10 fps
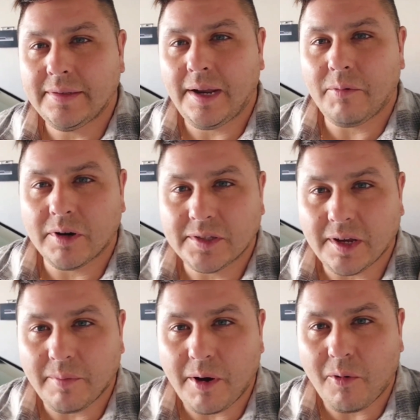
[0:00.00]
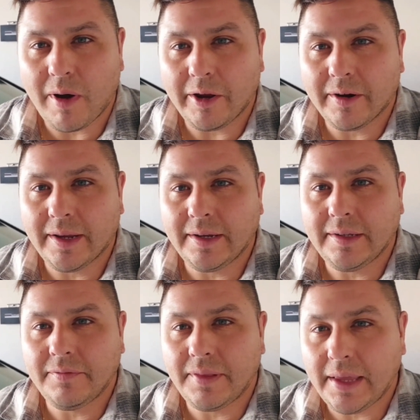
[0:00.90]
Today we're going to talk about why you're getting
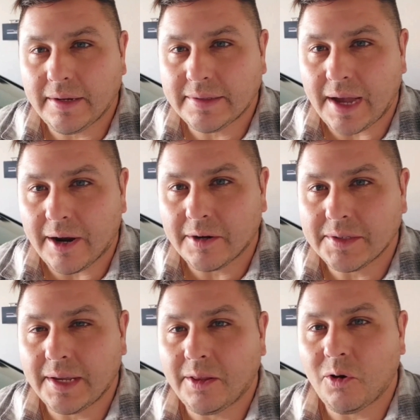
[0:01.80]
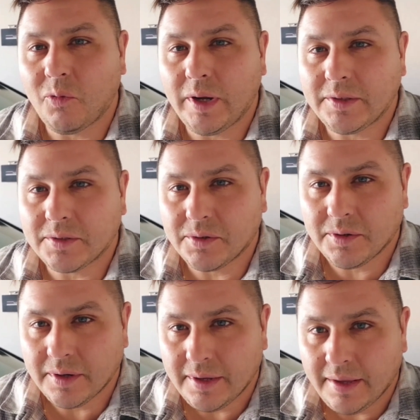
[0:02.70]
deflated tires in the winter.